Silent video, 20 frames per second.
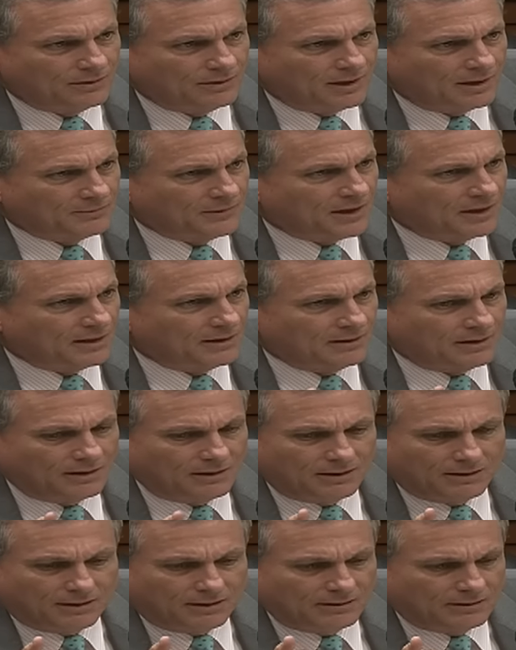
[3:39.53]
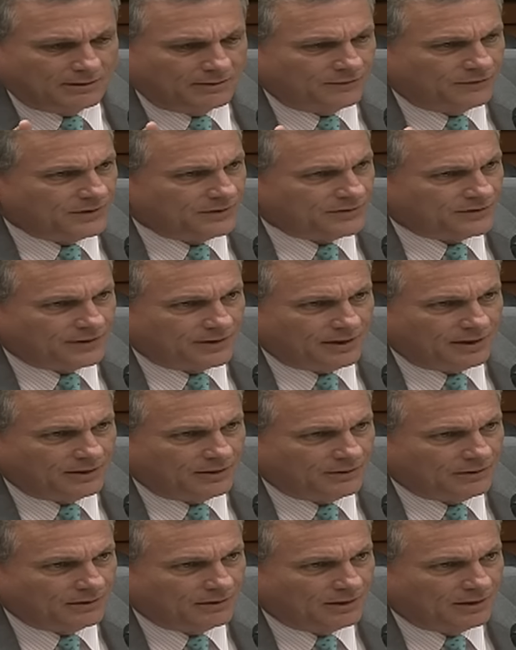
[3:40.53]
I'm not a, a, an
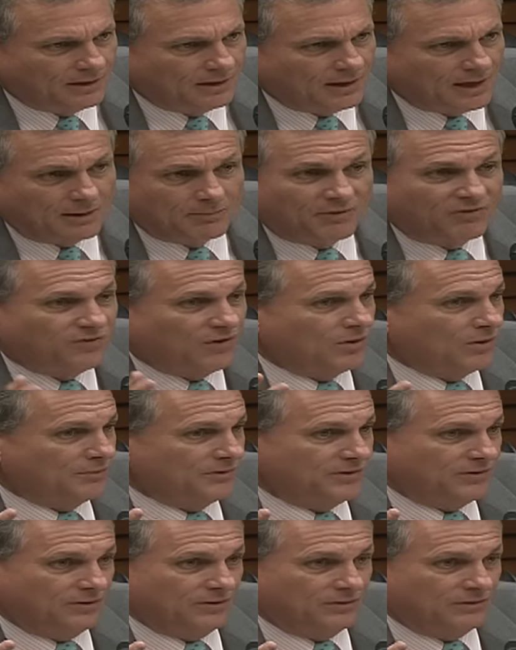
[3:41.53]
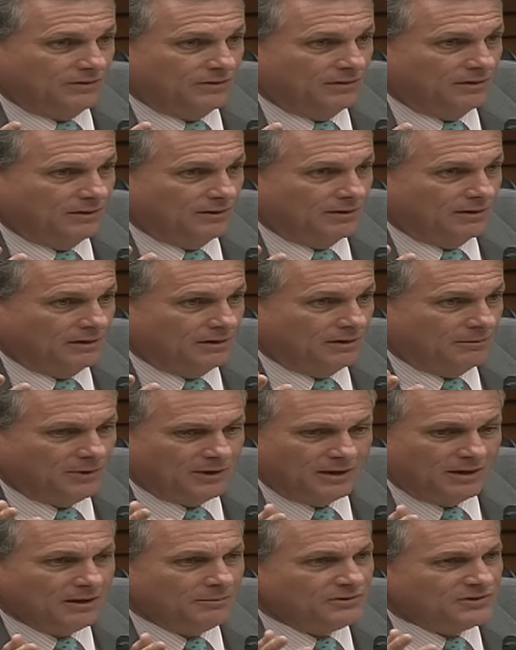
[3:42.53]
investigator. I'm a pharmacist.
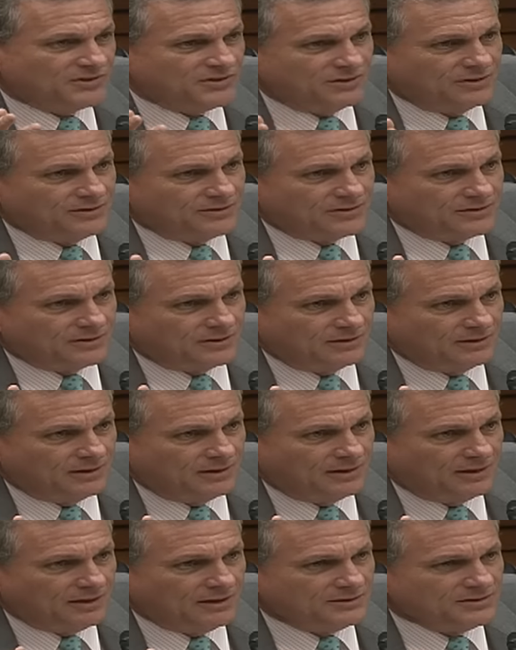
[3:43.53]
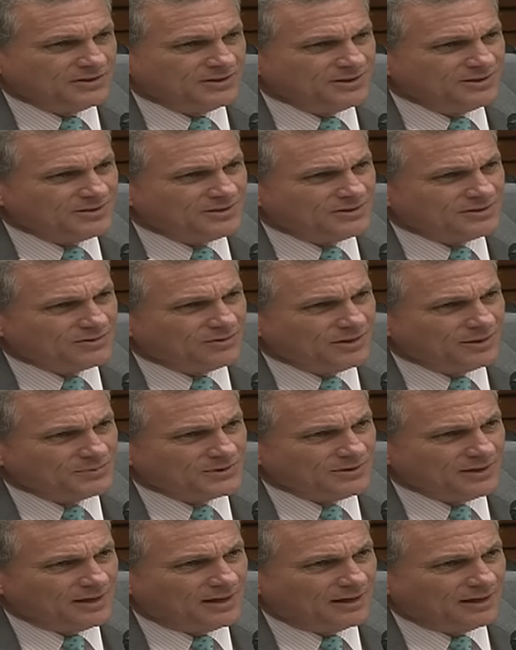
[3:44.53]
But I'm a citizen, and citizens are
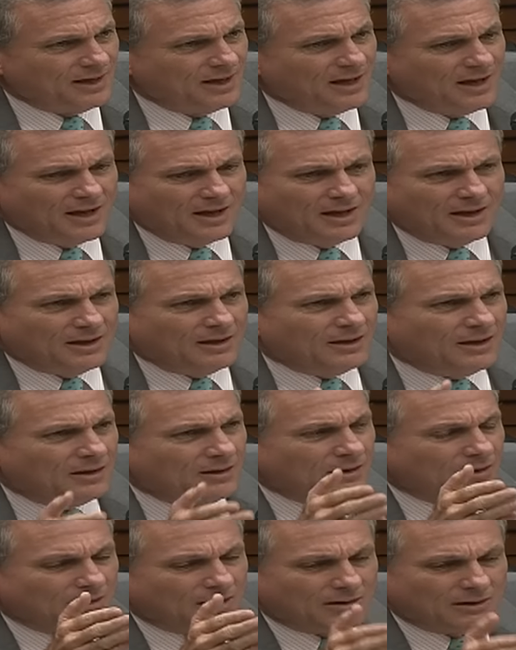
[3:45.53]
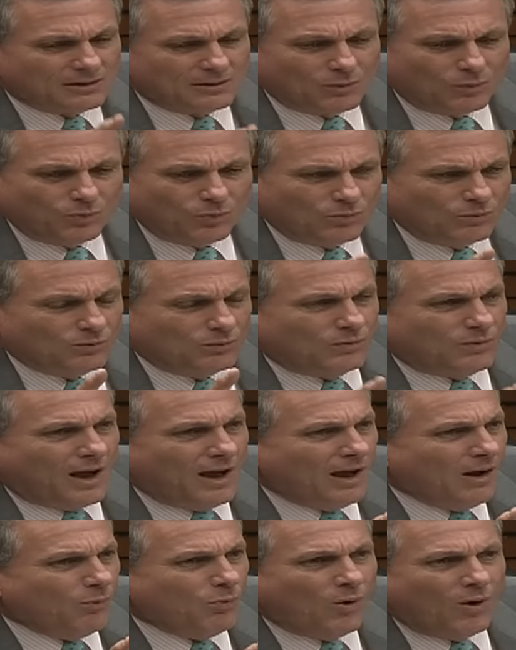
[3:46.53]
upset.
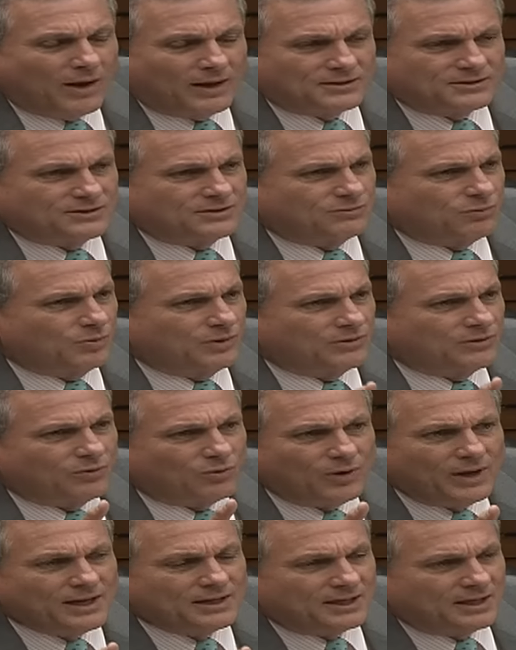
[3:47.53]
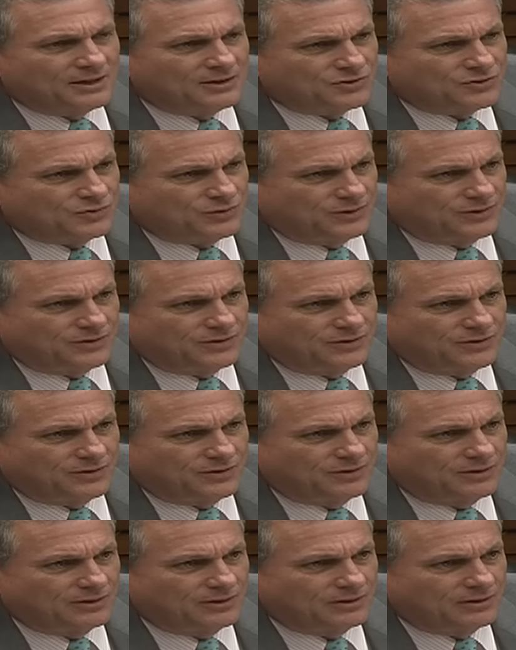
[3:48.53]
I watched with great
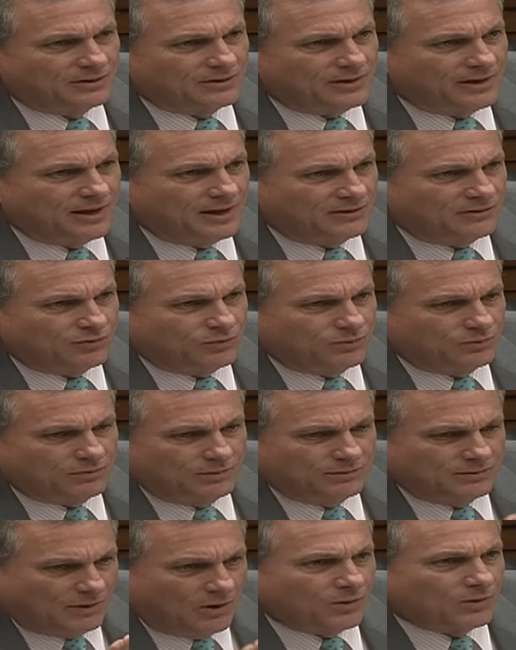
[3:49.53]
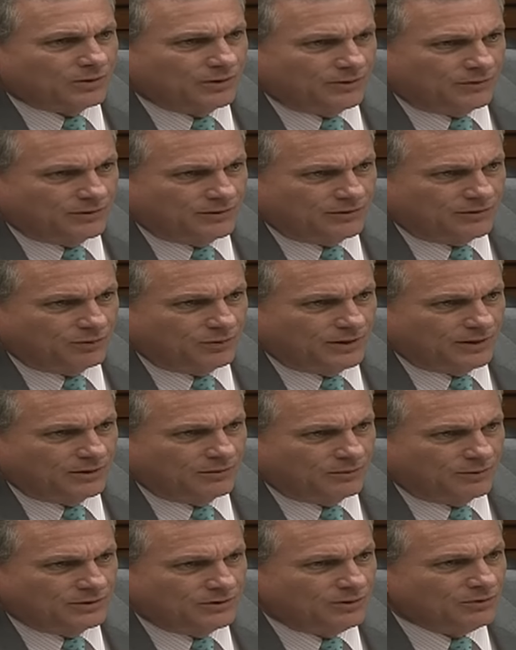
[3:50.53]
interest last earlier this week
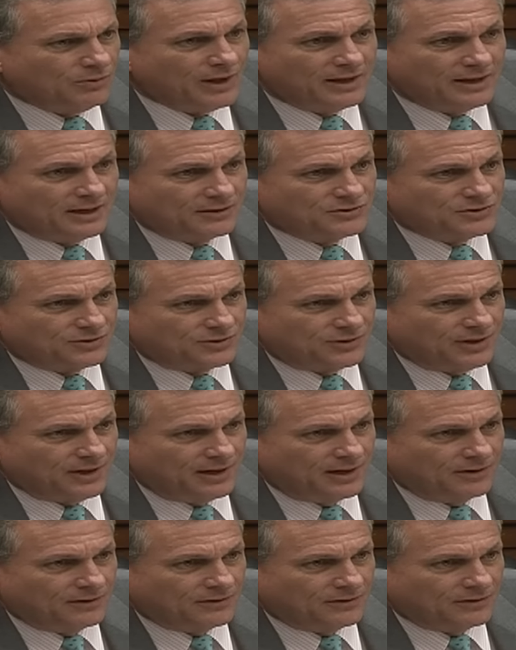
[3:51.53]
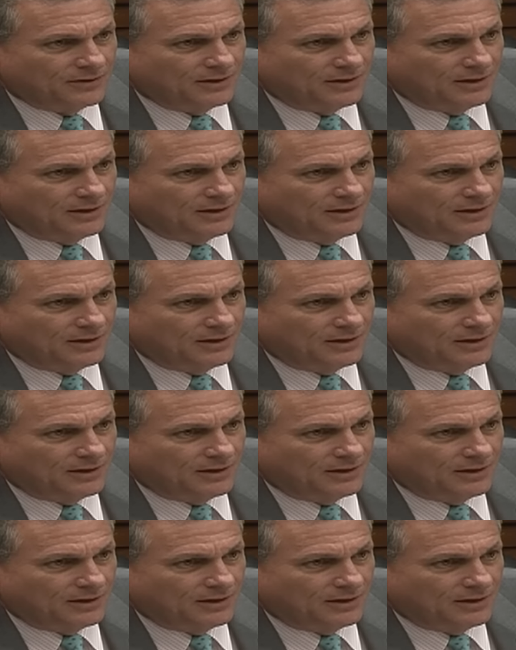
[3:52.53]
when you laid out your case.